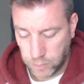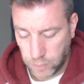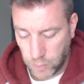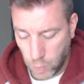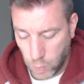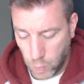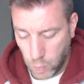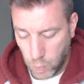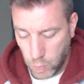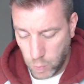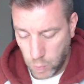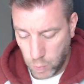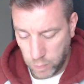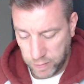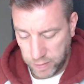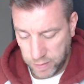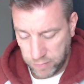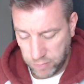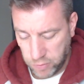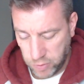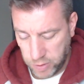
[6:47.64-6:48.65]
Ooh, we
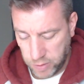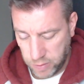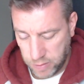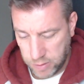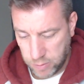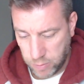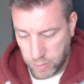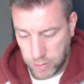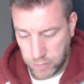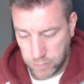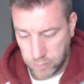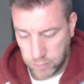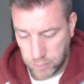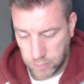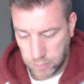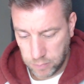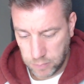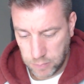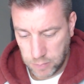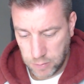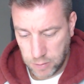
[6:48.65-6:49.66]
have audio as well.
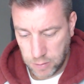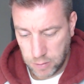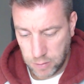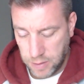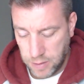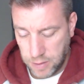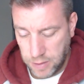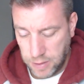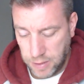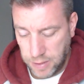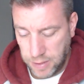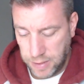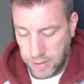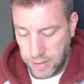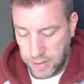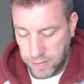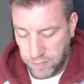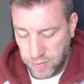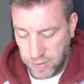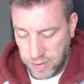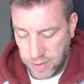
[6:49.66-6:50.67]
And
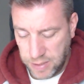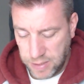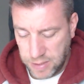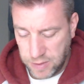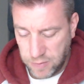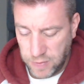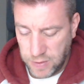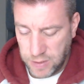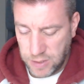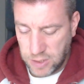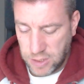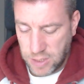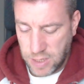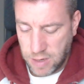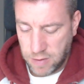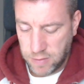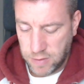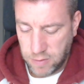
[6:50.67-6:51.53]
everything is finished now,